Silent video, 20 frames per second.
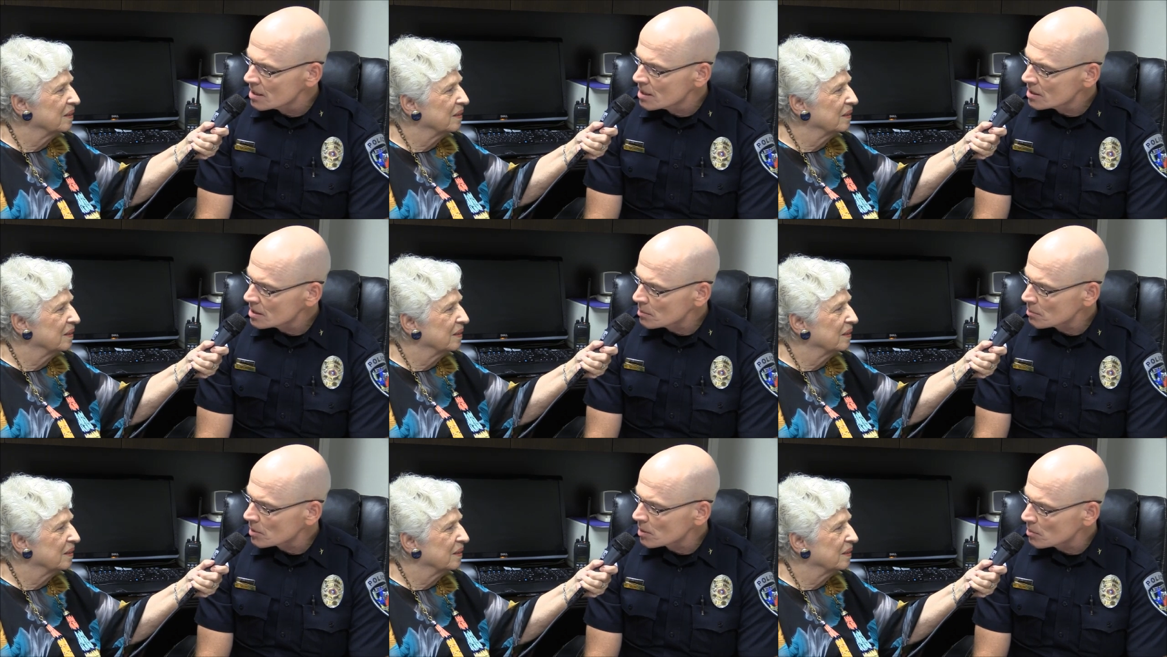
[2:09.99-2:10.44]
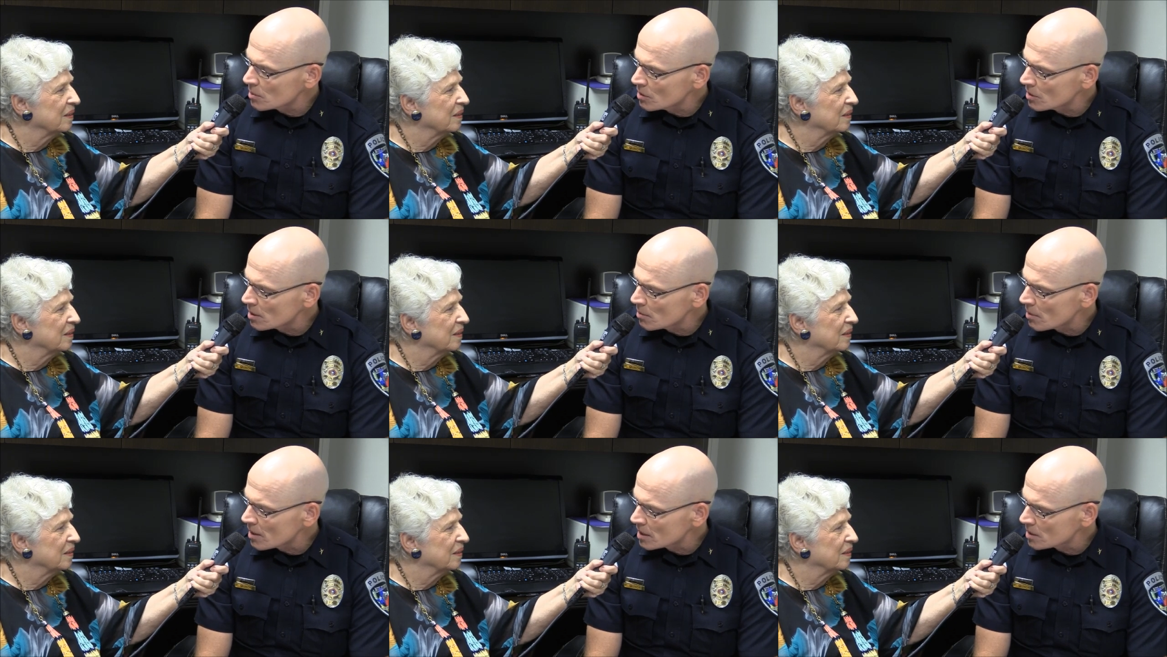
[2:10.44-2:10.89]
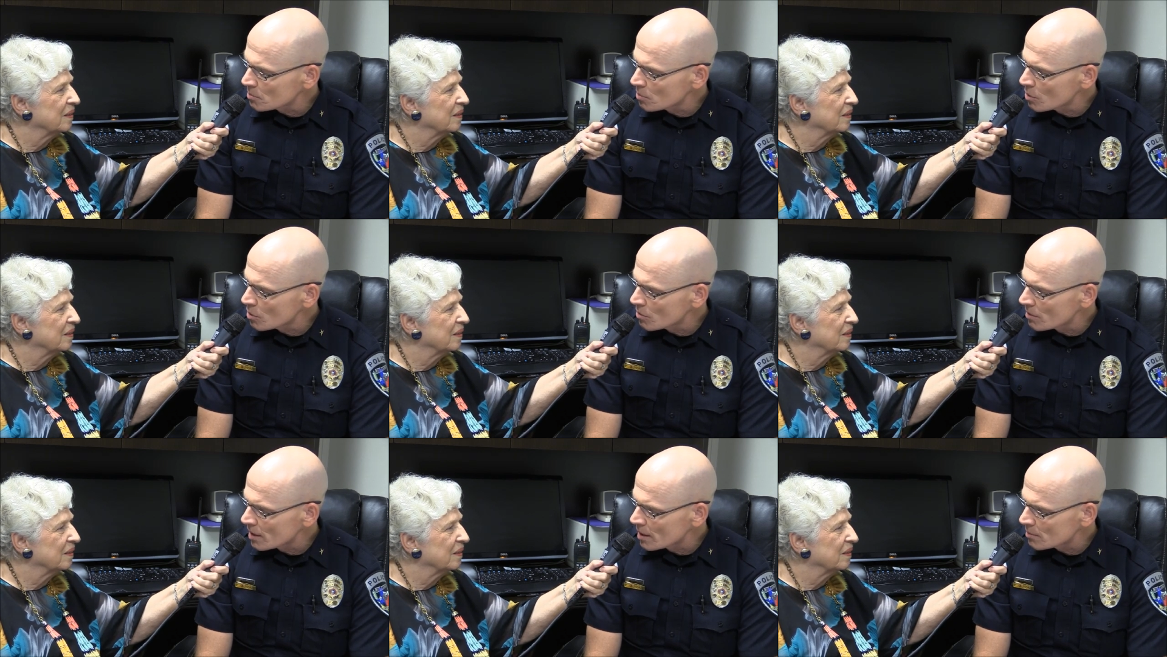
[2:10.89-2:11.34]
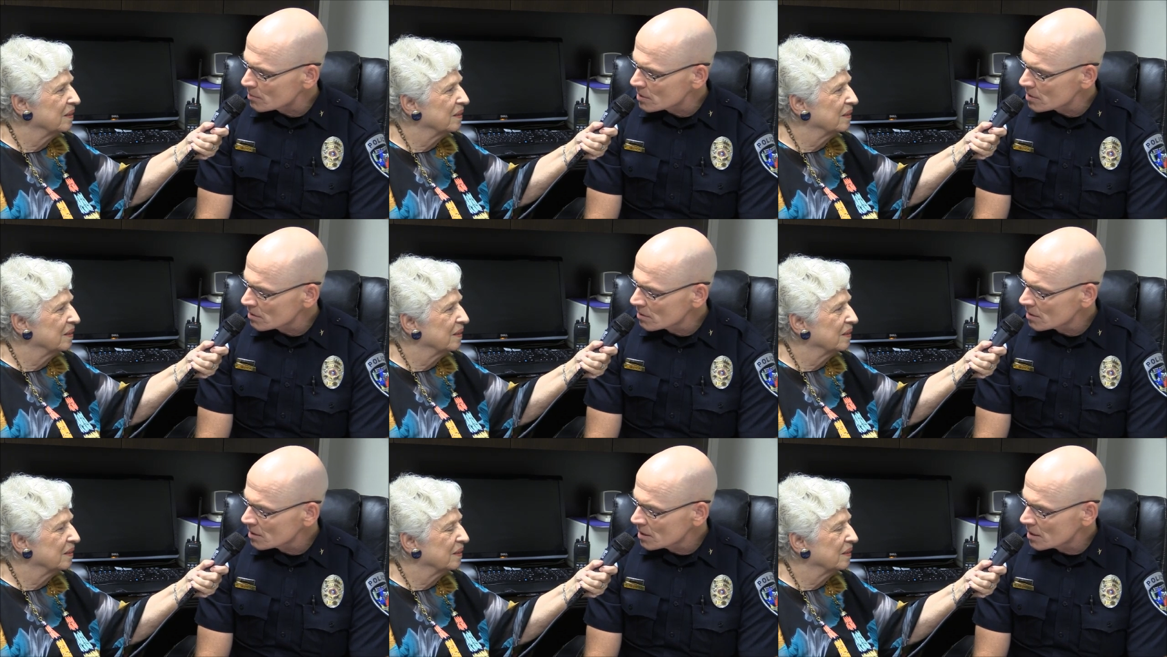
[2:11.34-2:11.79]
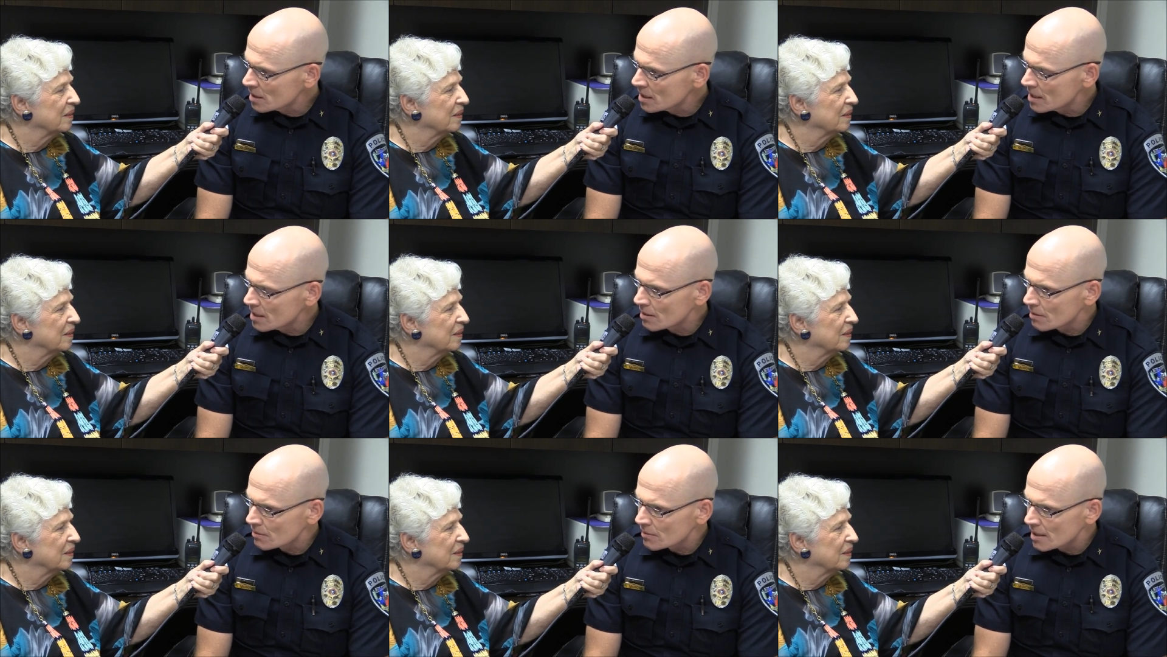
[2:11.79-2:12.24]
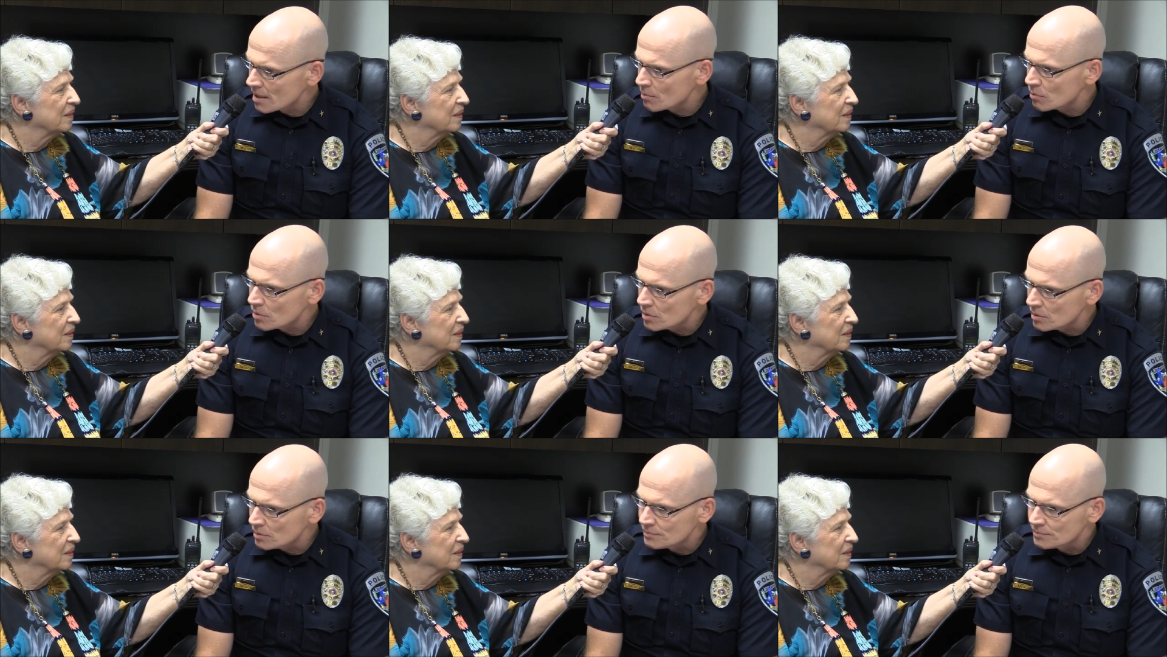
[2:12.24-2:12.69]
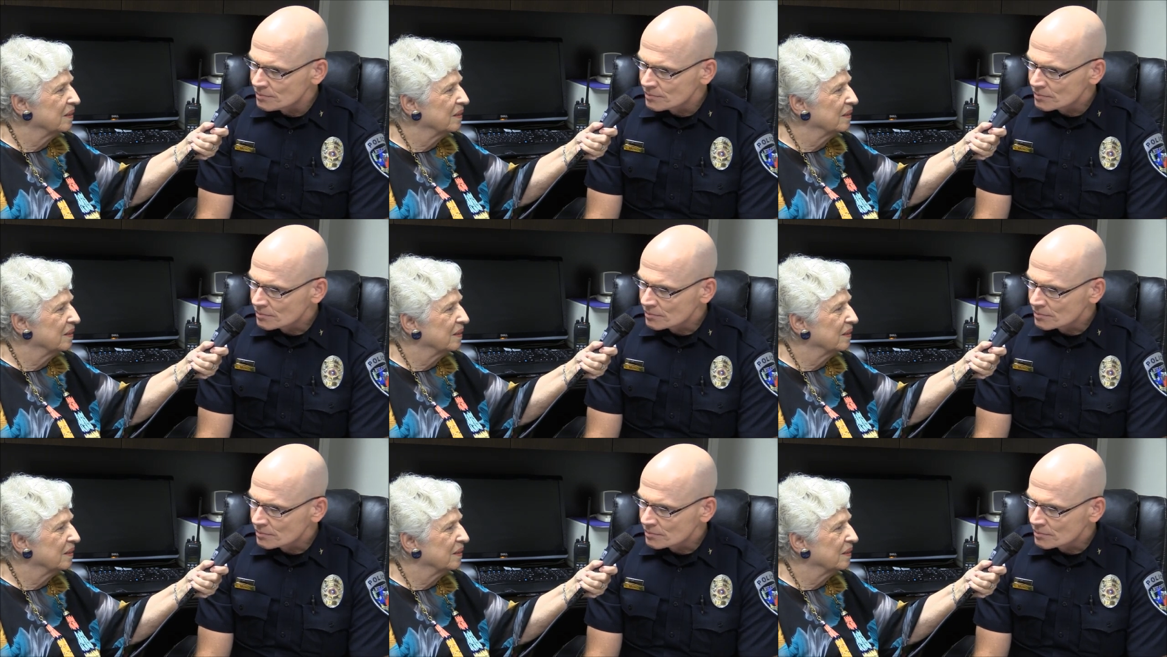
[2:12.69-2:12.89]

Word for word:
Speaker 1: some community based programs here that will.